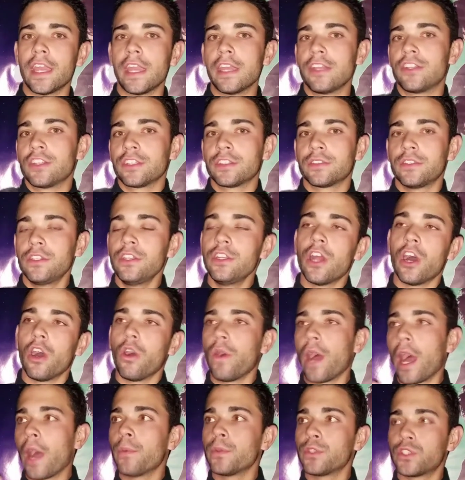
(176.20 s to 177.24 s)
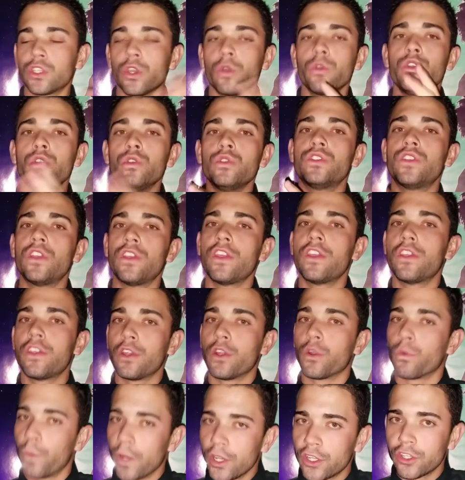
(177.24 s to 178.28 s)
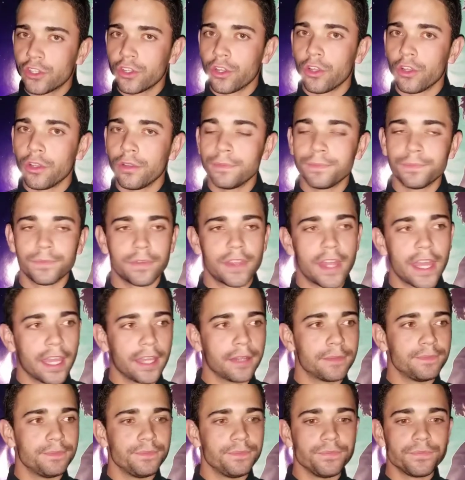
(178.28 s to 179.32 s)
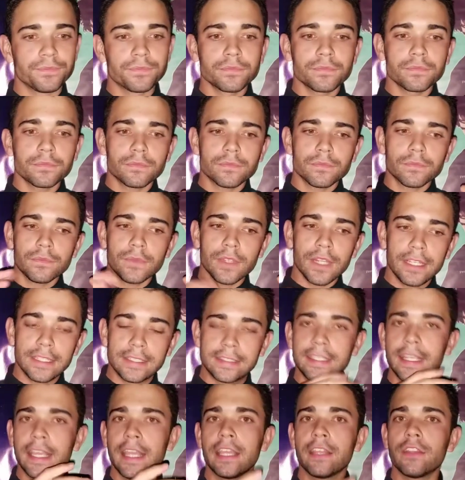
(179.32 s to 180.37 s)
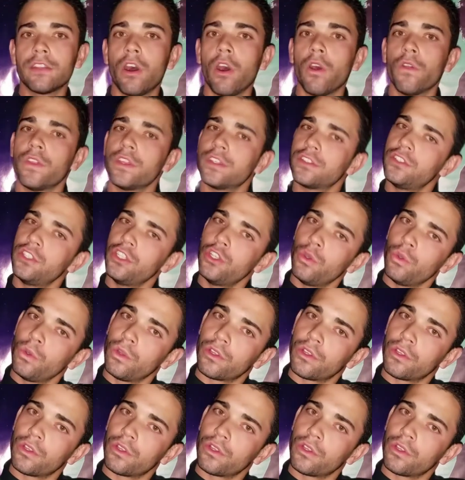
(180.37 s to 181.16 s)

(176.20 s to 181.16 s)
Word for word: It just, you know, I was so used to the, the original that seeing all this new